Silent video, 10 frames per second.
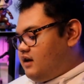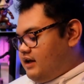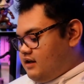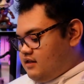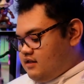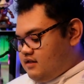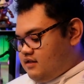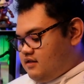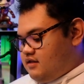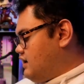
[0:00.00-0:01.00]
And
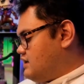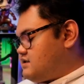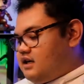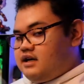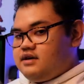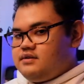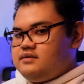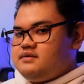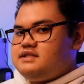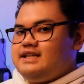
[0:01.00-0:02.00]
it's
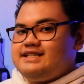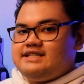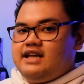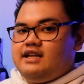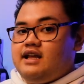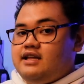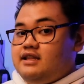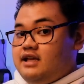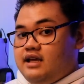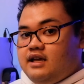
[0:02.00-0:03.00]
around
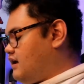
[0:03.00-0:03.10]
$6,990.